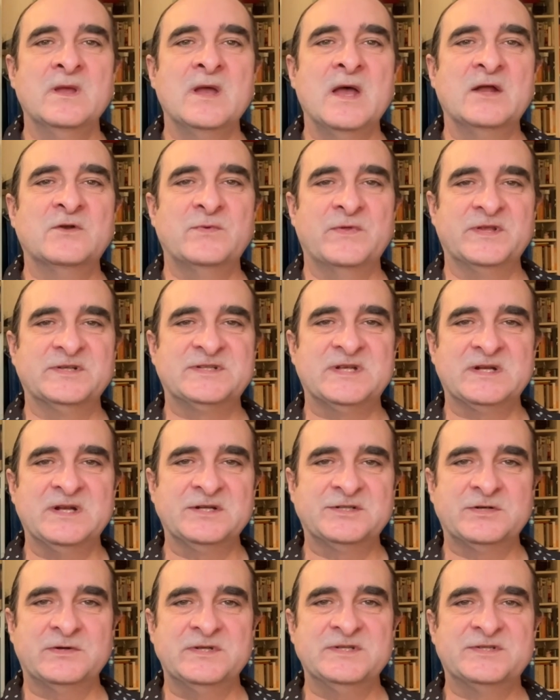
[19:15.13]
and with a
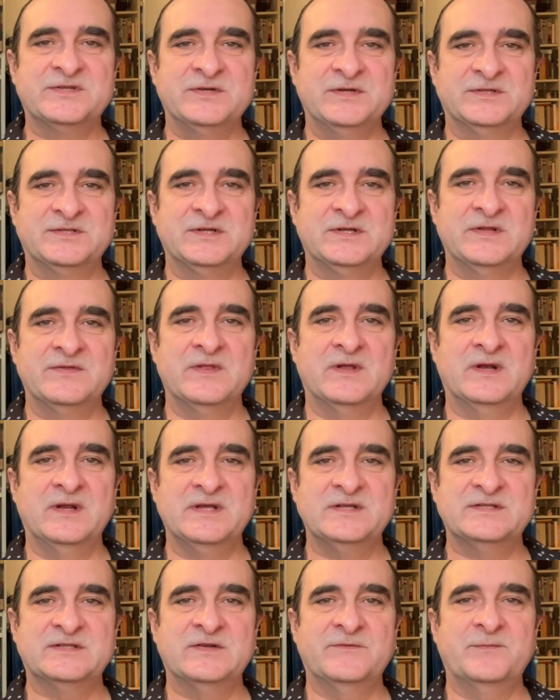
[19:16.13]
signature inserted in the
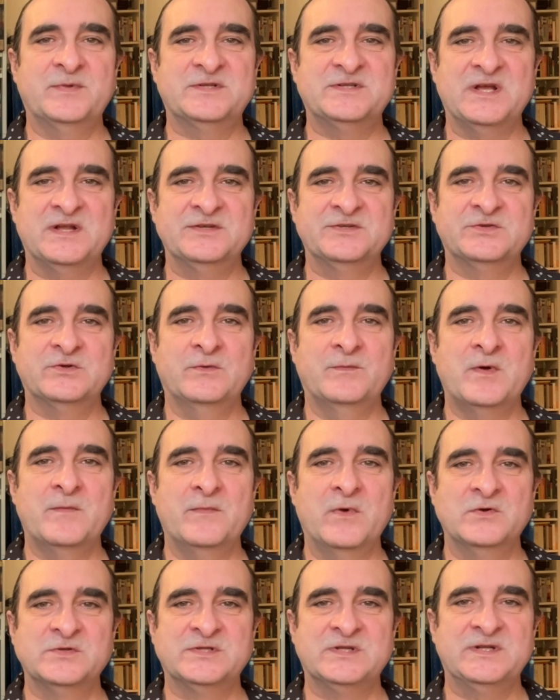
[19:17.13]
list of potential but
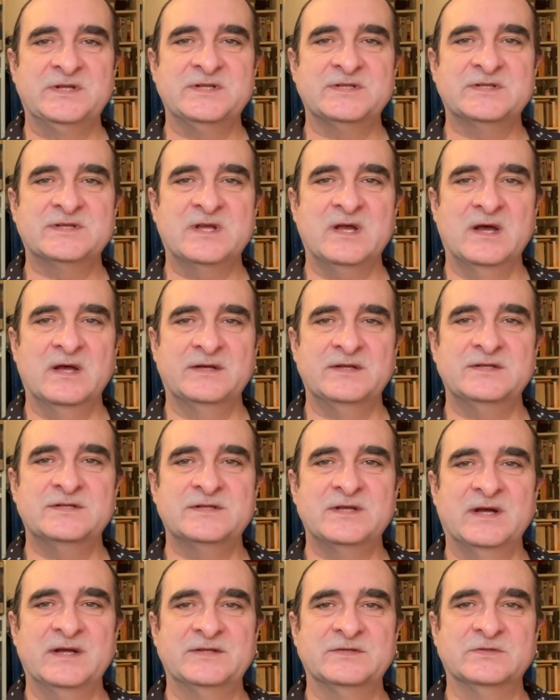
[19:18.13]
mostly discarded
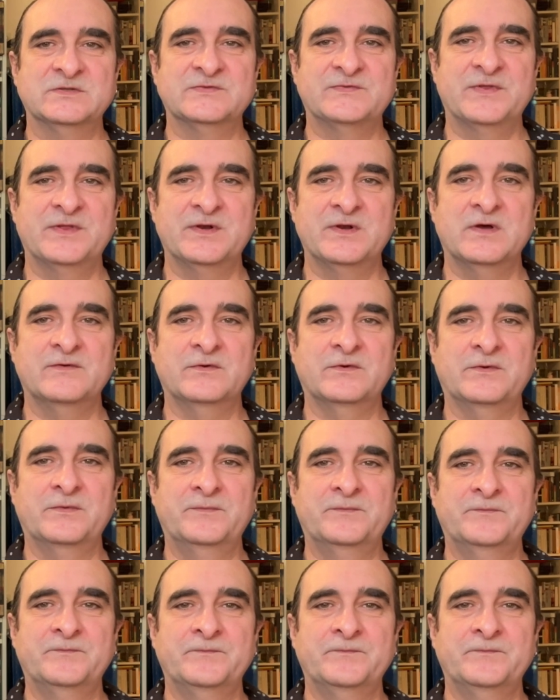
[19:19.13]
titles for the novel.